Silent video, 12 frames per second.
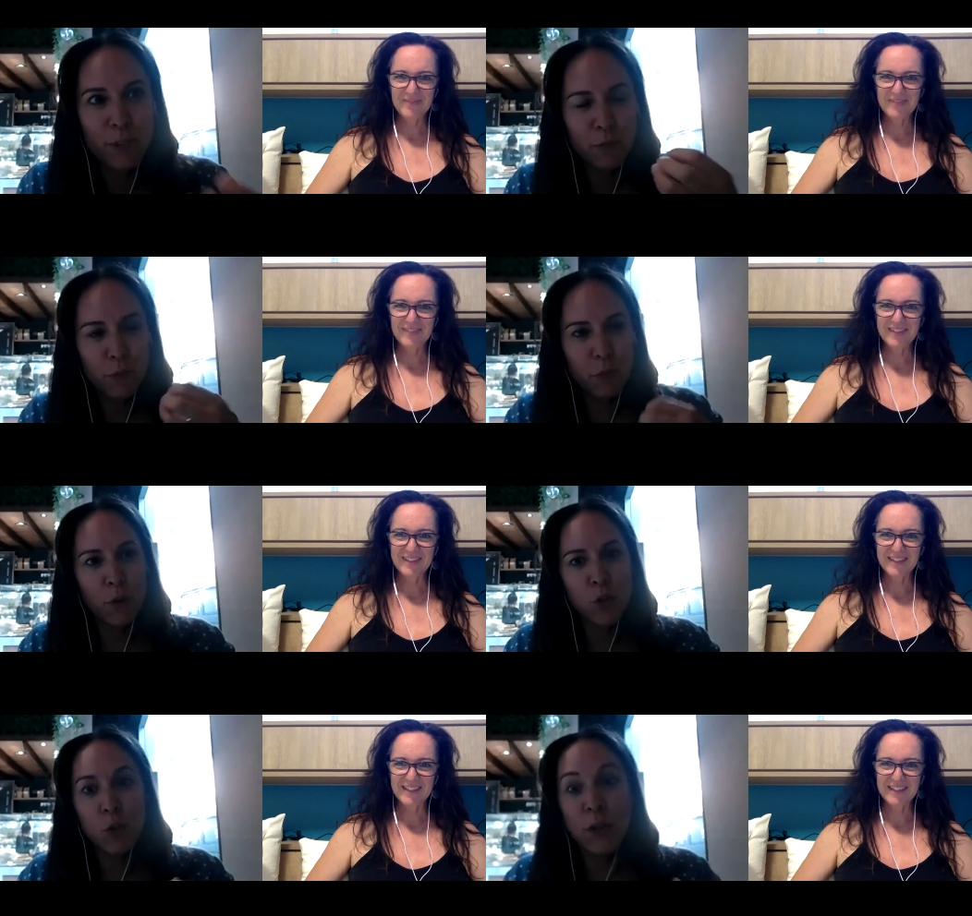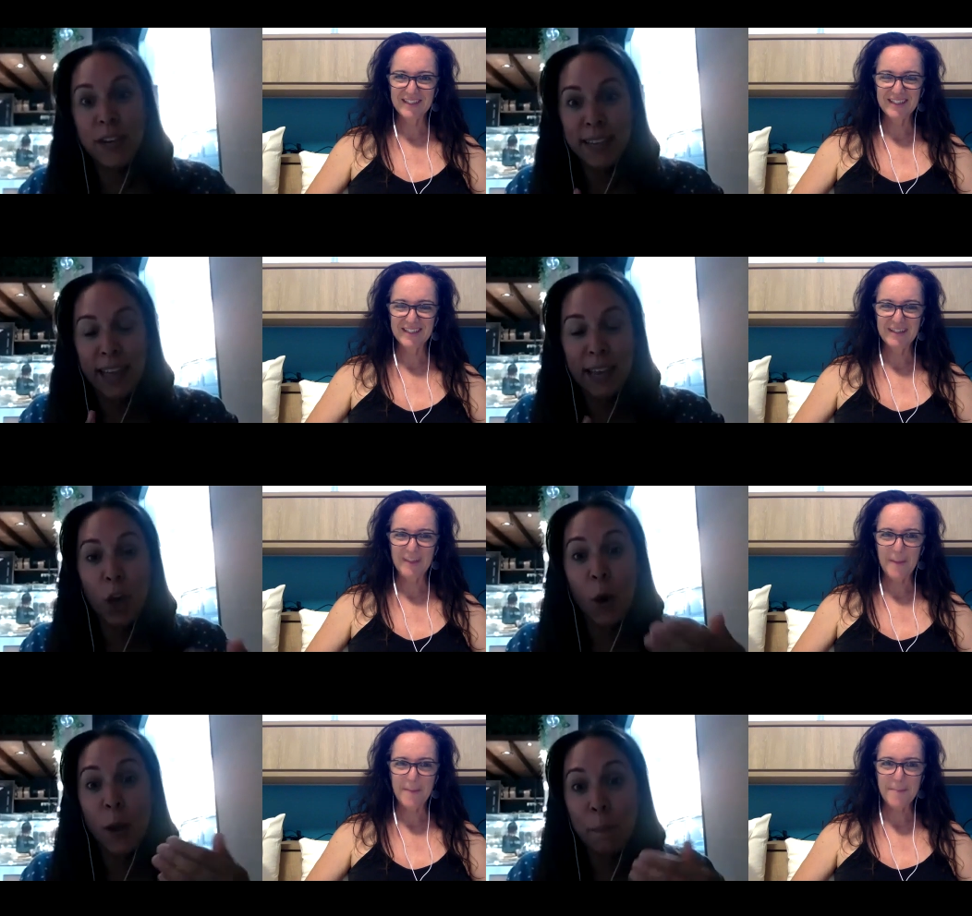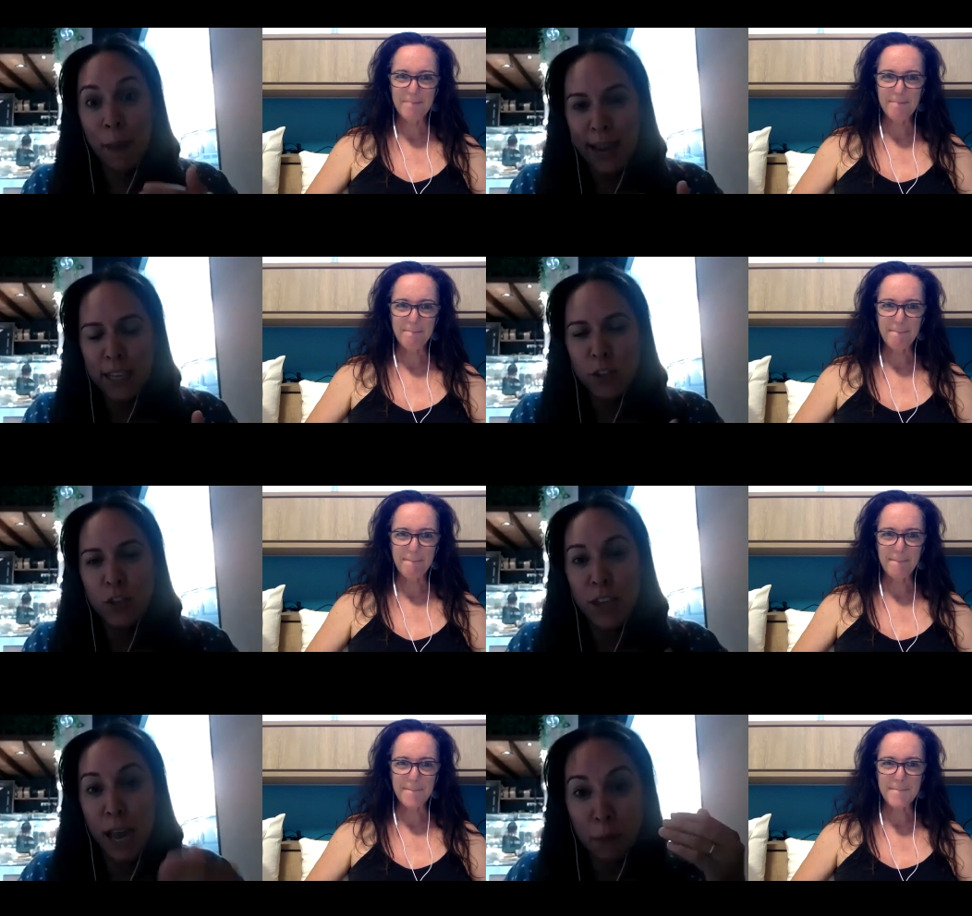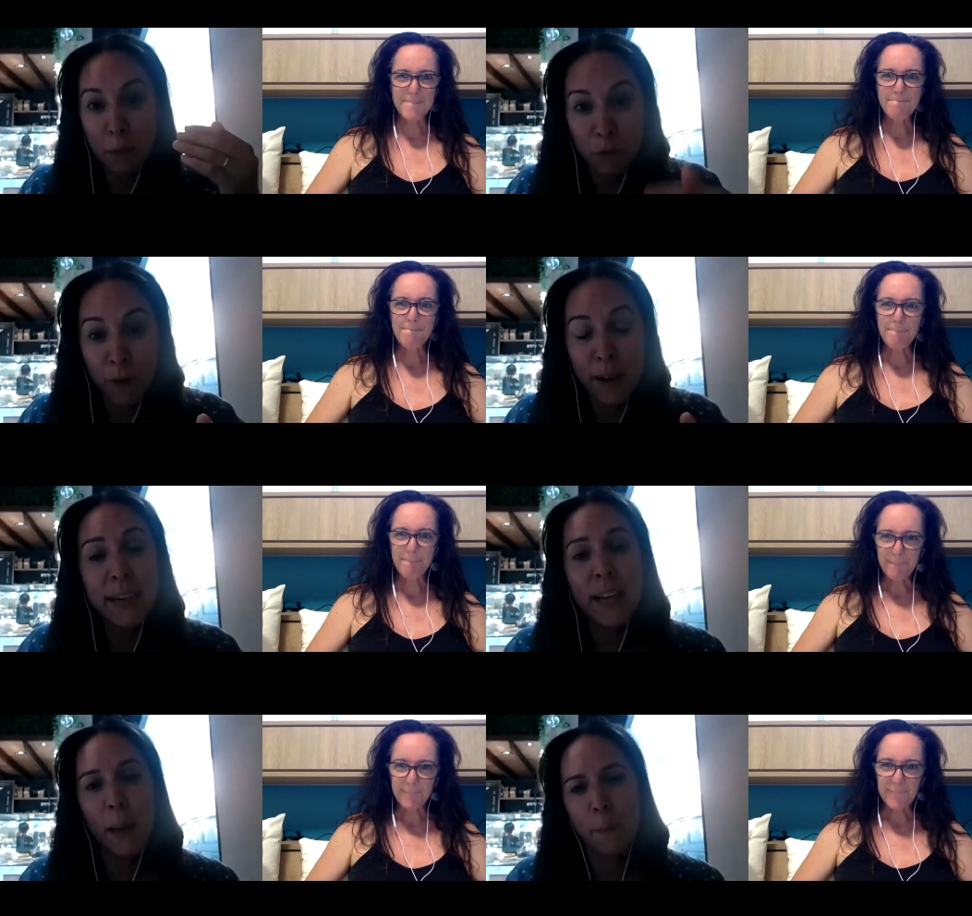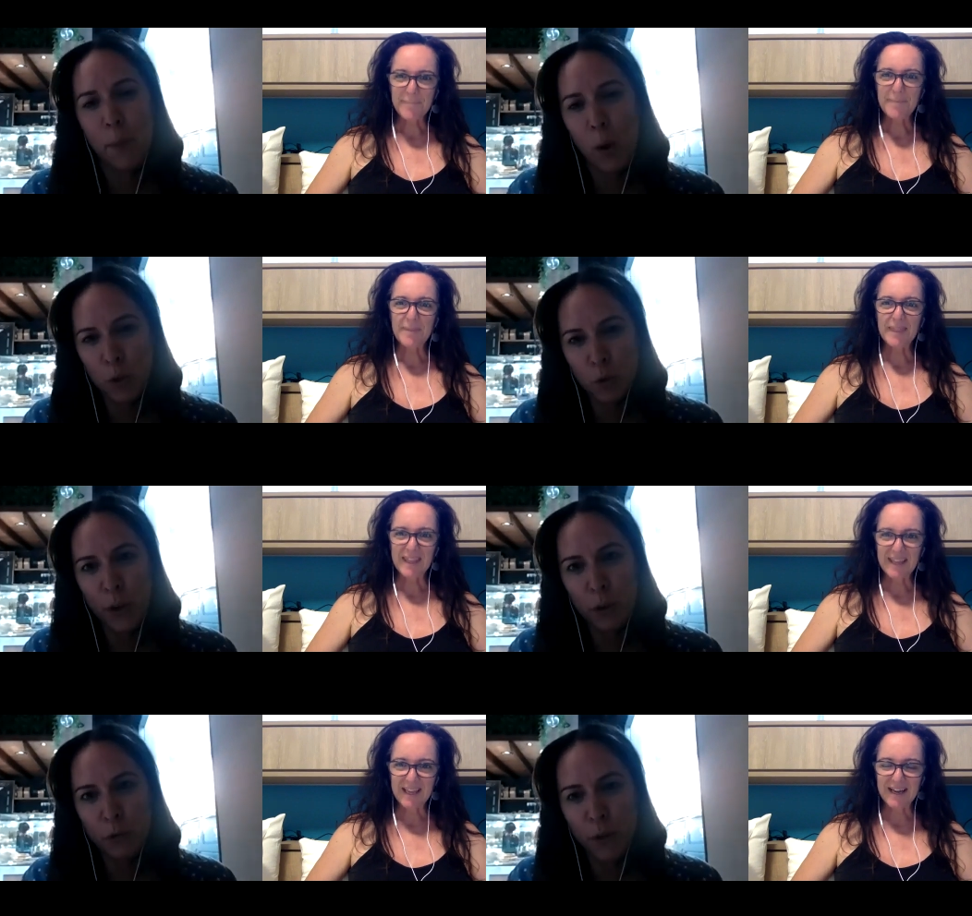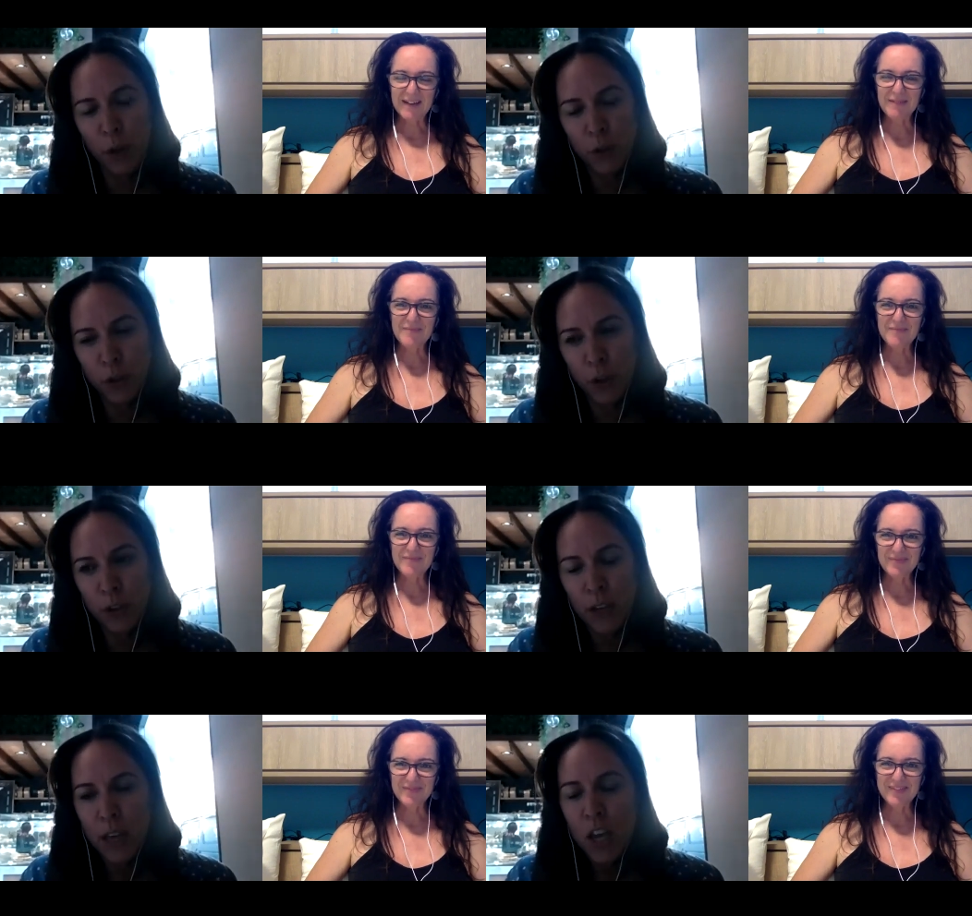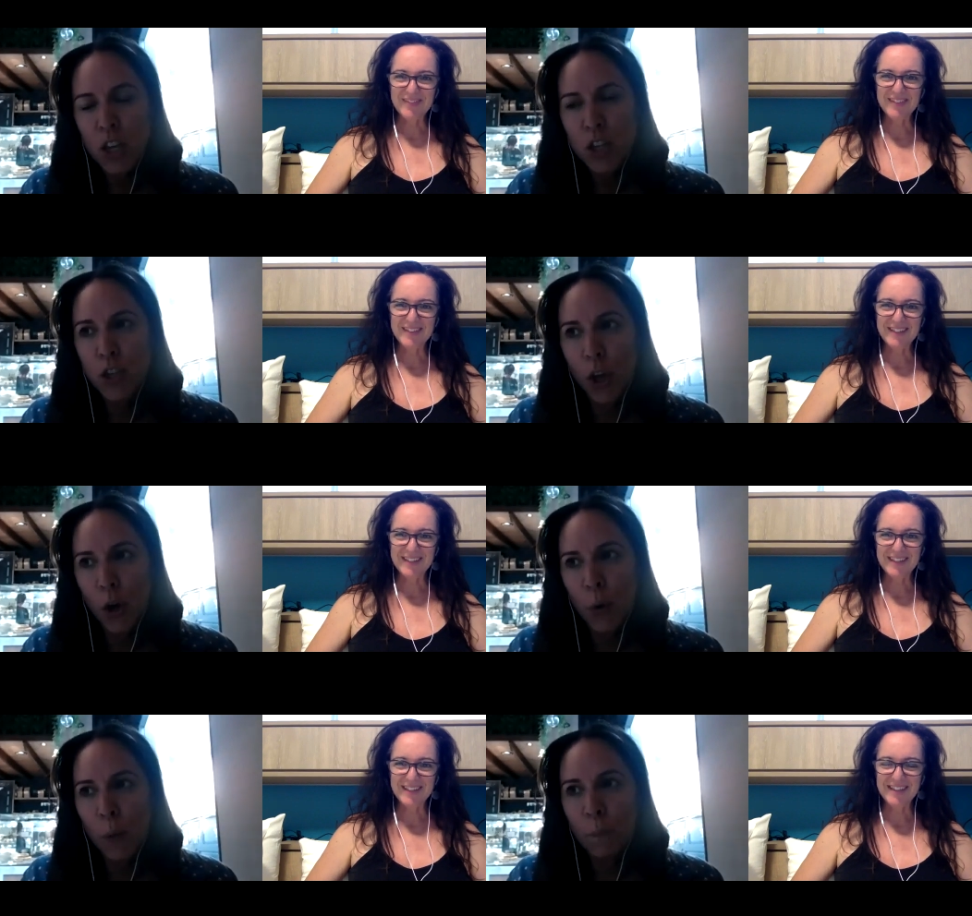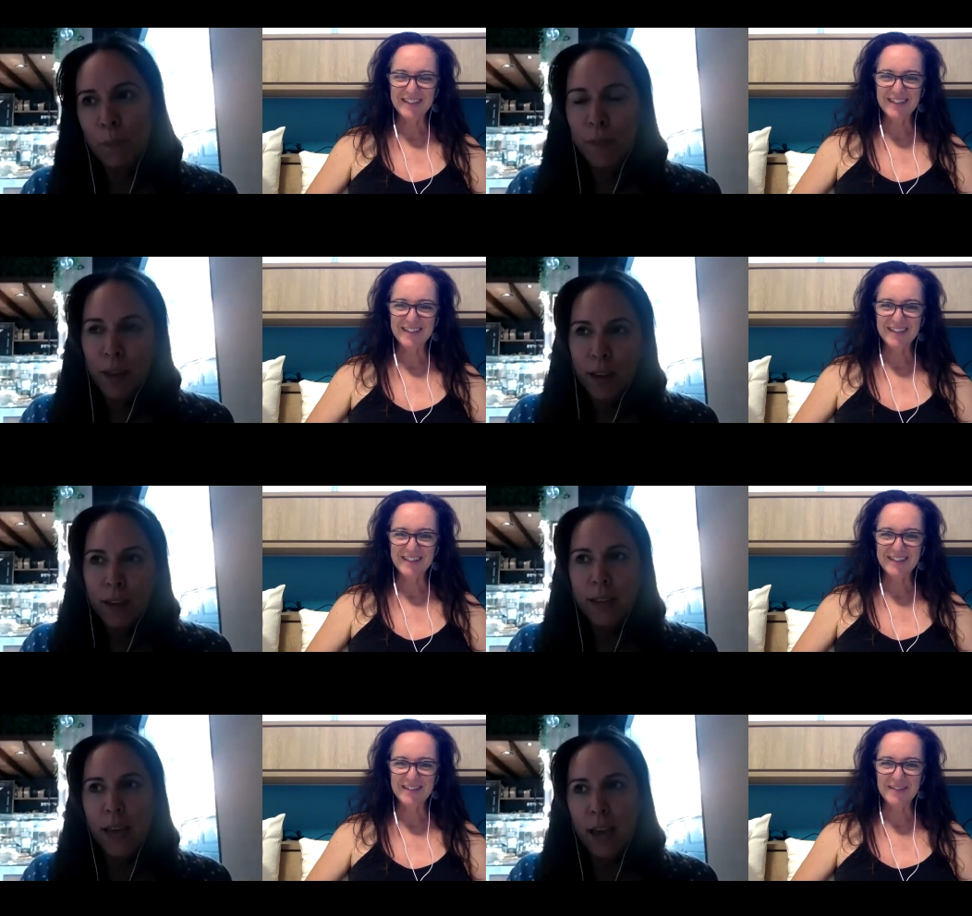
Speaker 1: refer to it like going back into time and finding that moment where you felt good. So yeah,